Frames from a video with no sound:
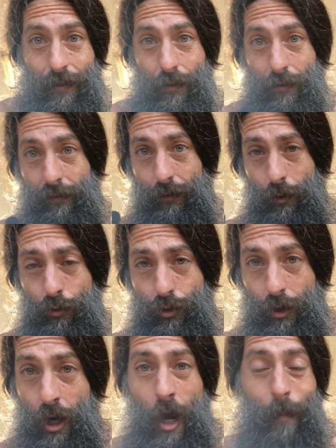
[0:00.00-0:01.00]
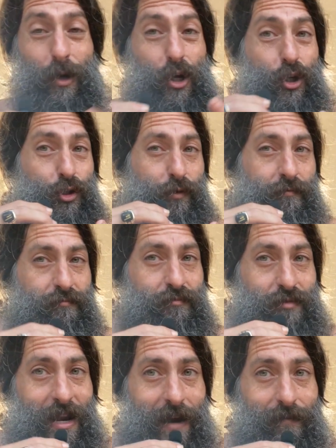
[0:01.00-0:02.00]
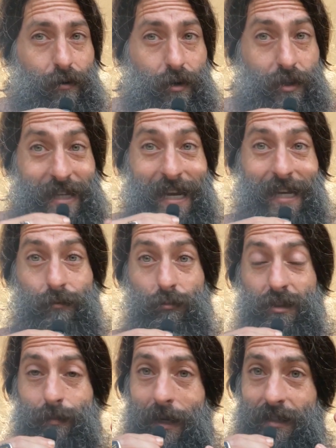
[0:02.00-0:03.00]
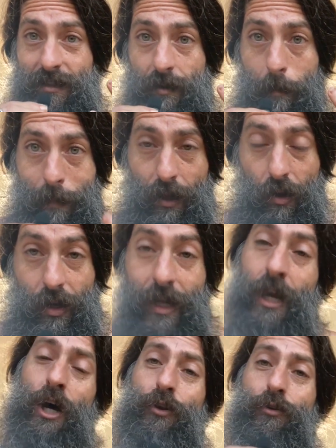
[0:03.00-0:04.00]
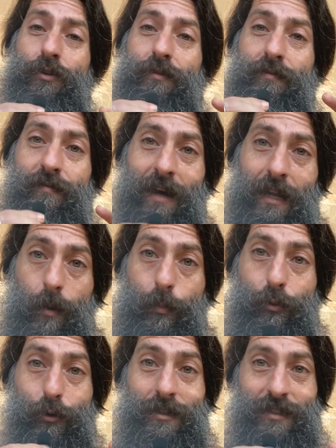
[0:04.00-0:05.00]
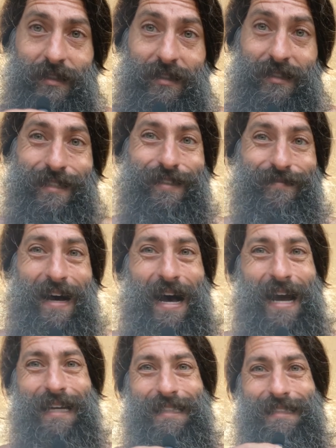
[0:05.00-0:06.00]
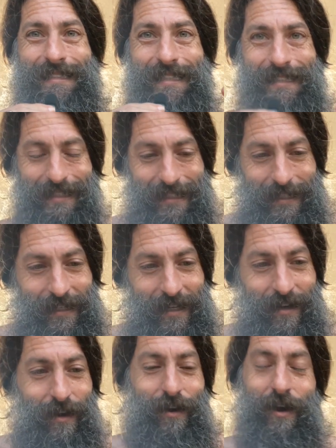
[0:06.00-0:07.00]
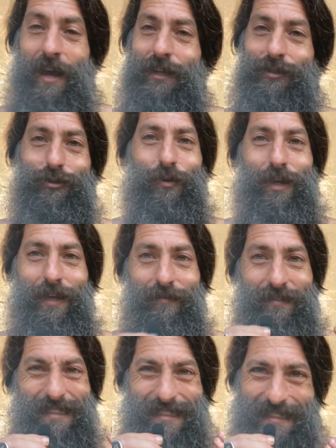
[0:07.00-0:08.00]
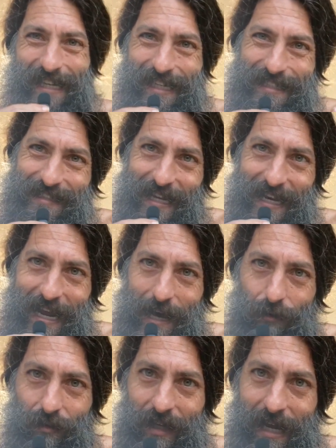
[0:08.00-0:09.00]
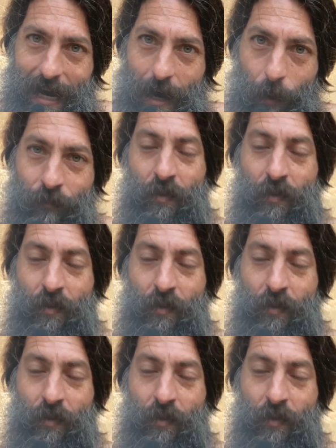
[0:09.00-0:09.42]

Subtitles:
in the future because you've never taken responsibility to develop your sense of identity. And so, even saying that out loud,